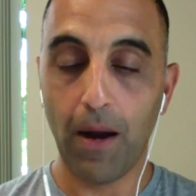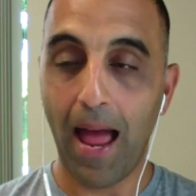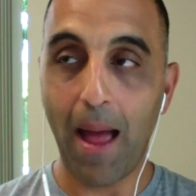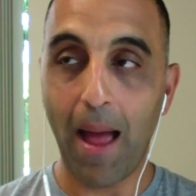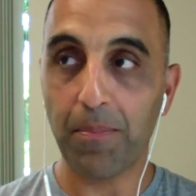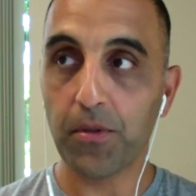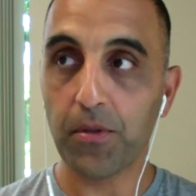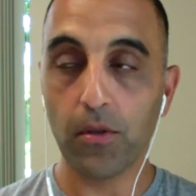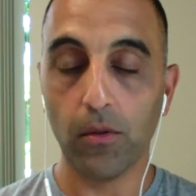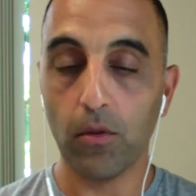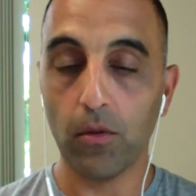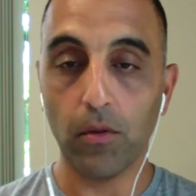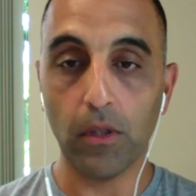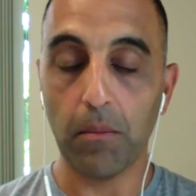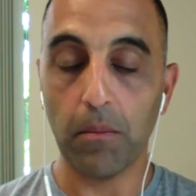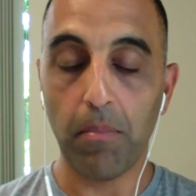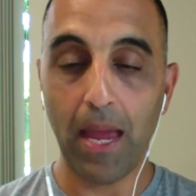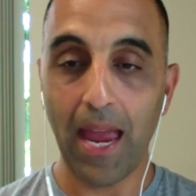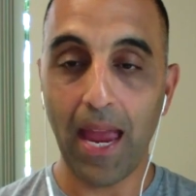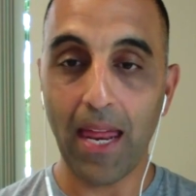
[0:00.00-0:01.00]

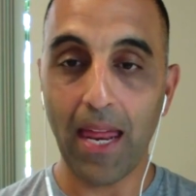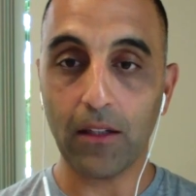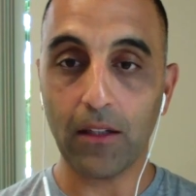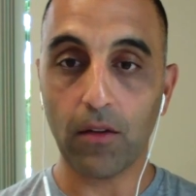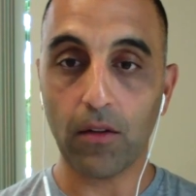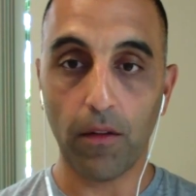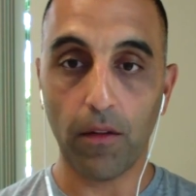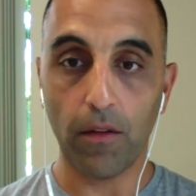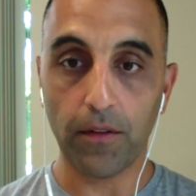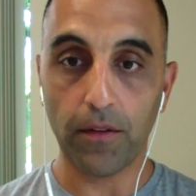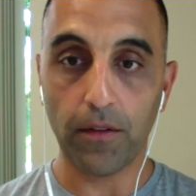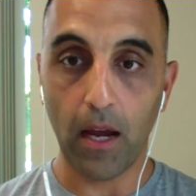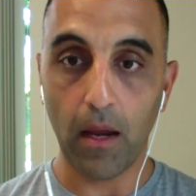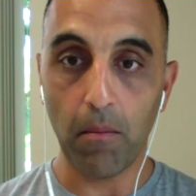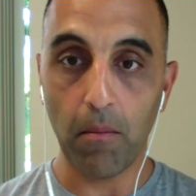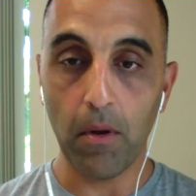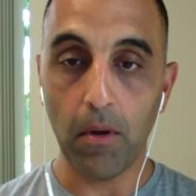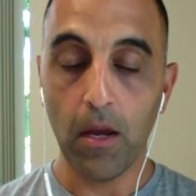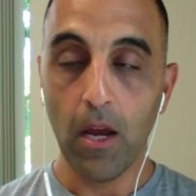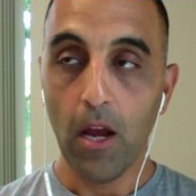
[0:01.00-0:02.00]
absolutely panicked all the
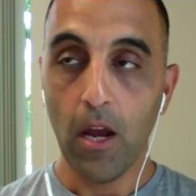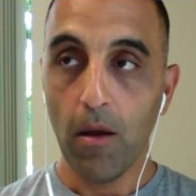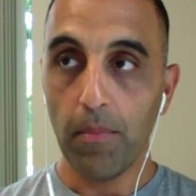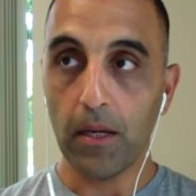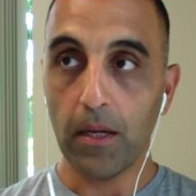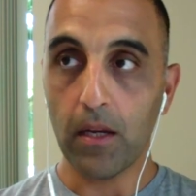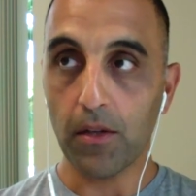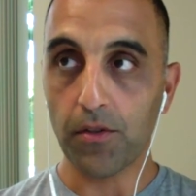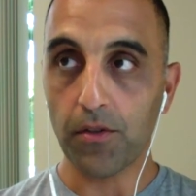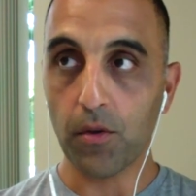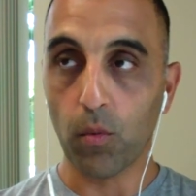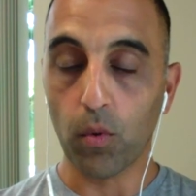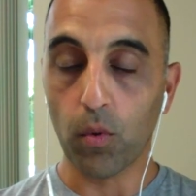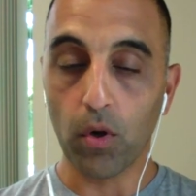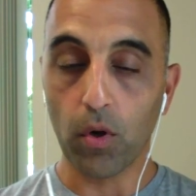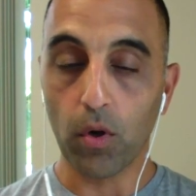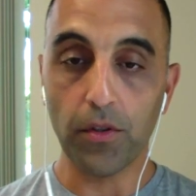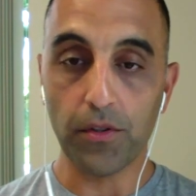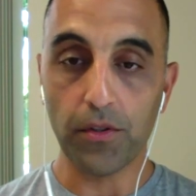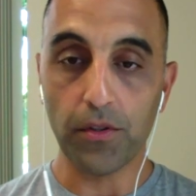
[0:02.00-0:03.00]
time because the
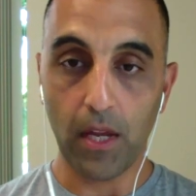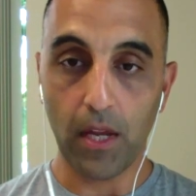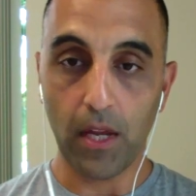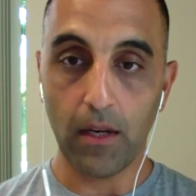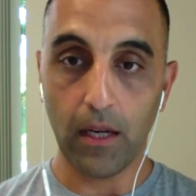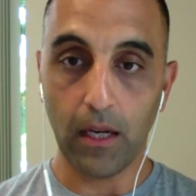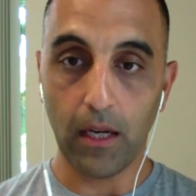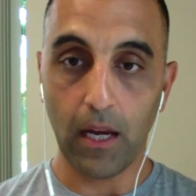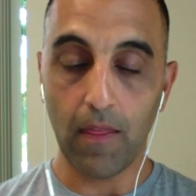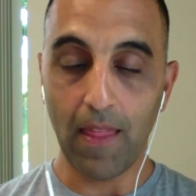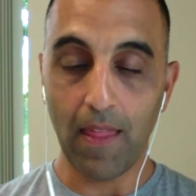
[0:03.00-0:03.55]
world is ending.